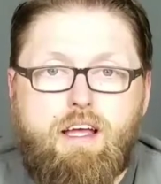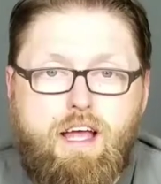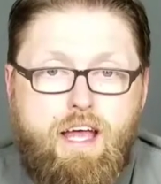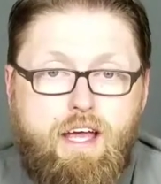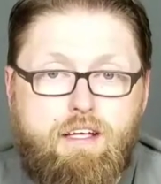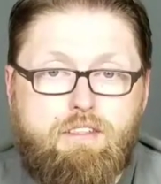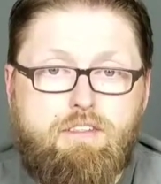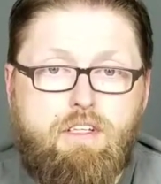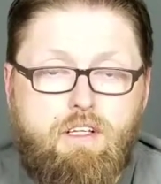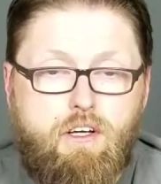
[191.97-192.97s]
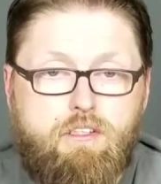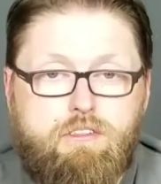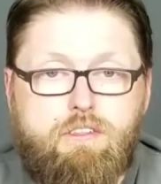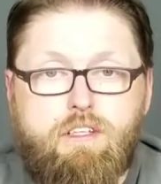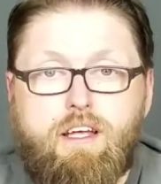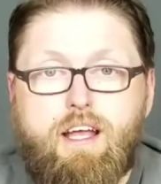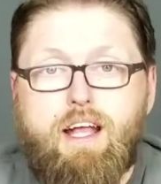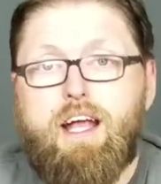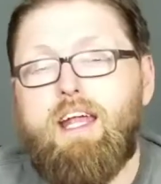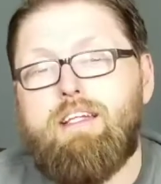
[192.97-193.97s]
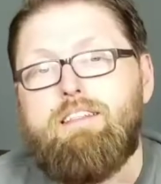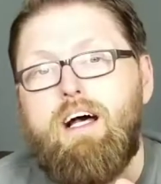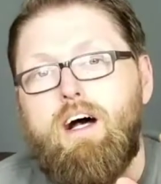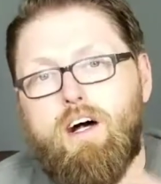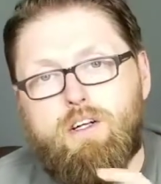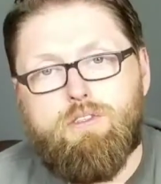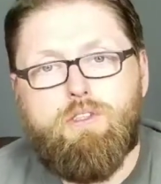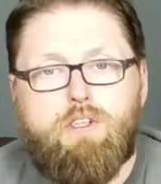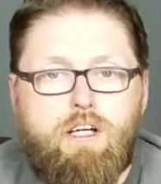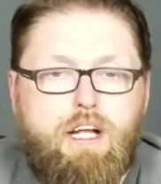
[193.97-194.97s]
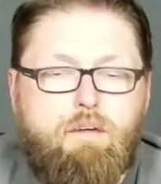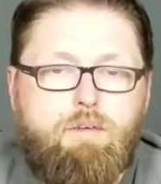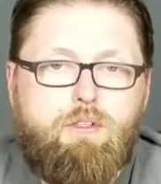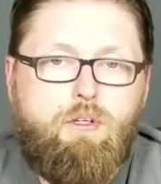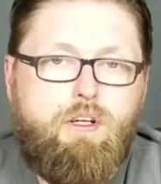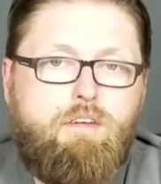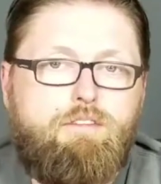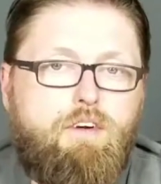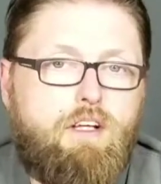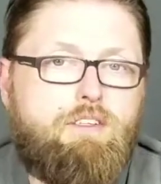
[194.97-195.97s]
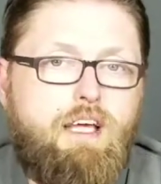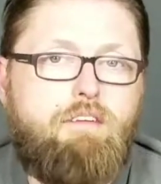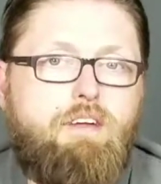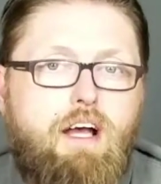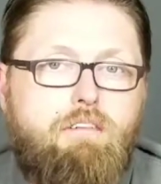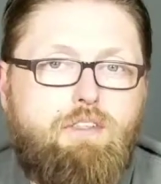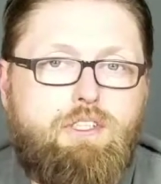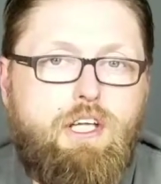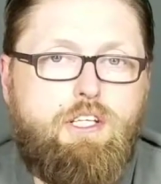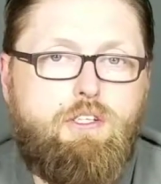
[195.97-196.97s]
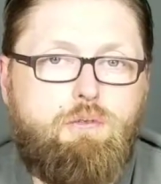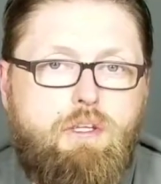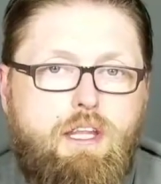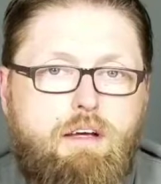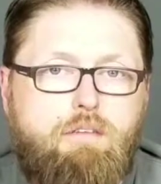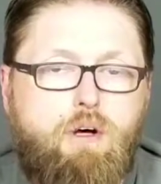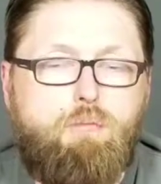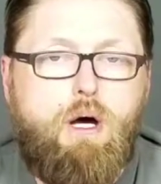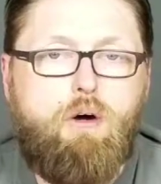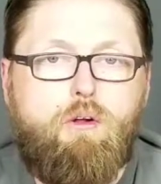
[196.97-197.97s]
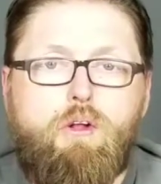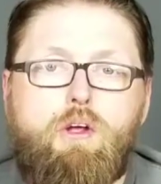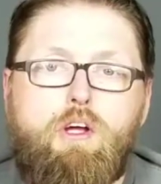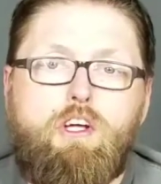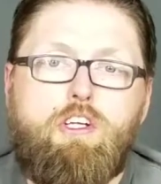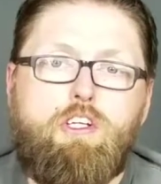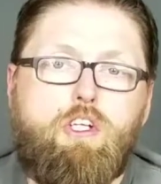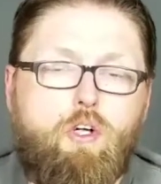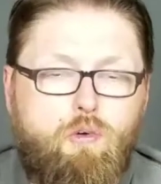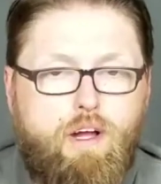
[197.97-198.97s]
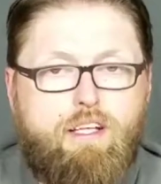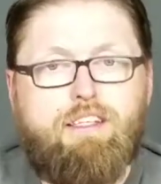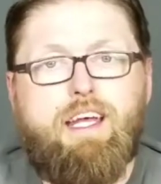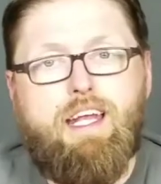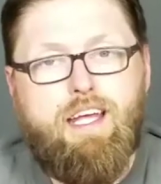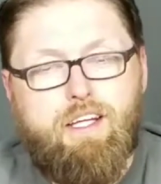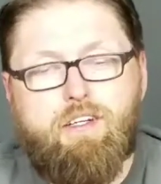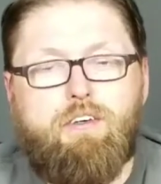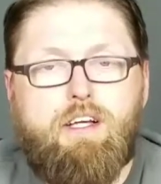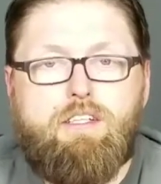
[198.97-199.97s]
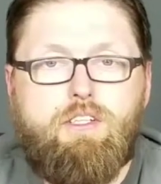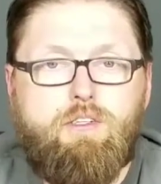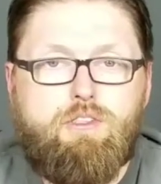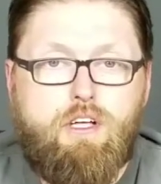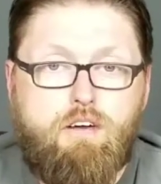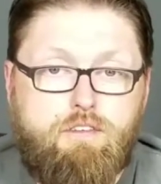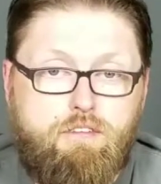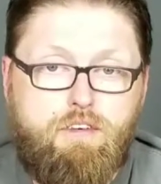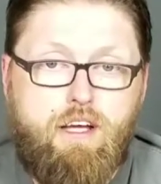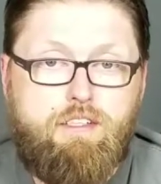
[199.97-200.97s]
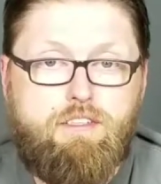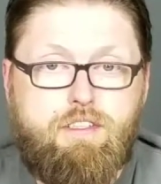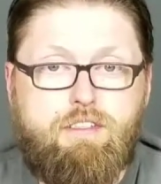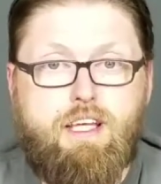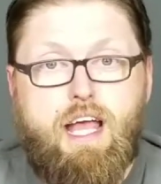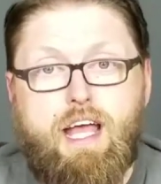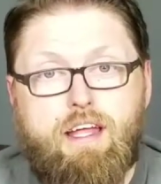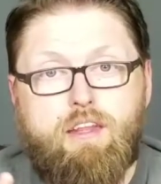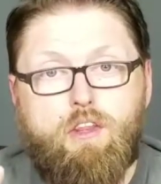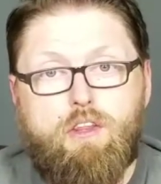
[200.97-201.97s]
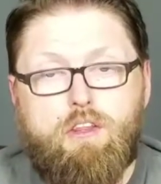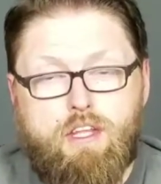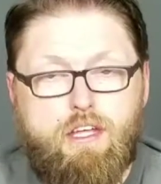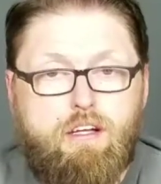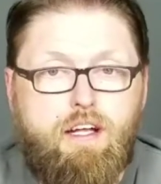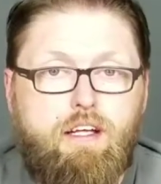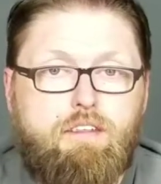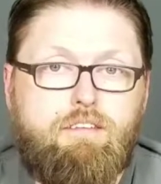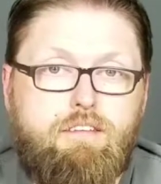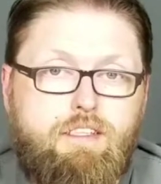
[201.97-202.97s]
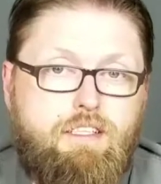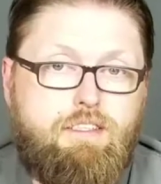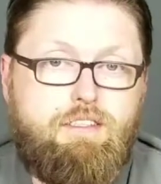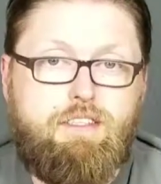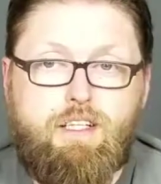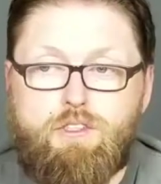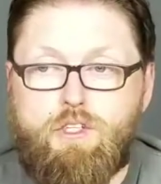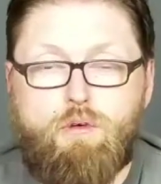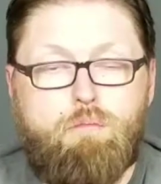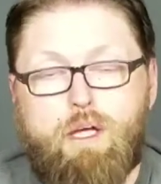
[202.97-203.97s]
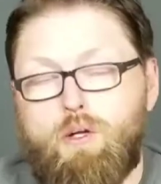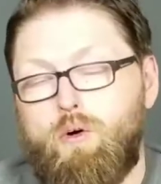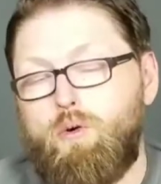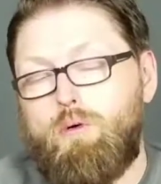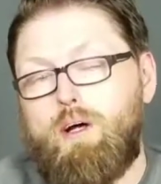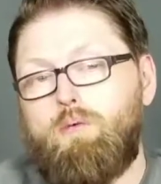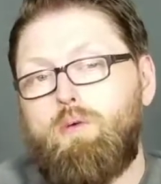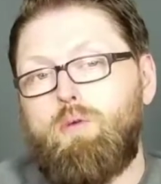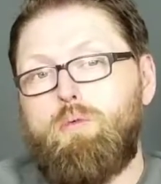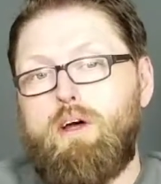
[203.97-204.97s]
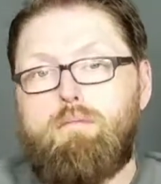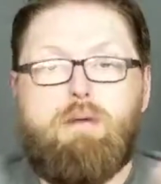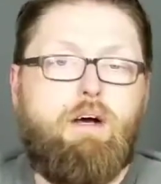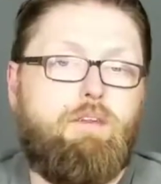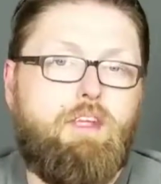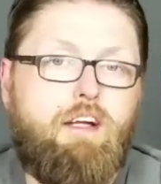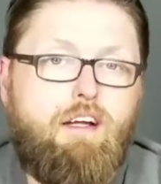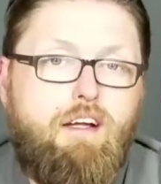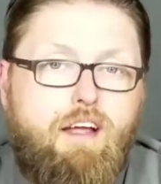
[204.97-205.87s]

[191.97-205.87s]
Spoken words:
as adults. And it's also a great opportunity for us to have conversations with them about correct and incorrect use of devices and the internet, because there's a big whole wide world web out there,